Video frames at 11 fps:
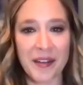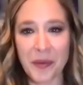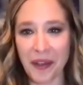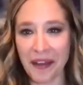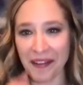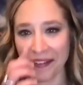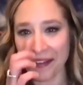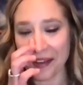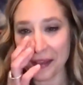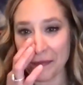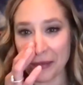Okay.
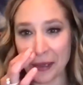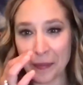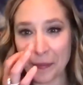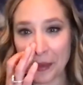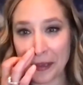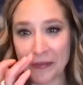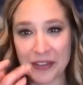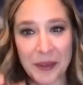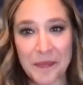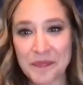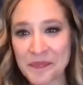I love it. I love it.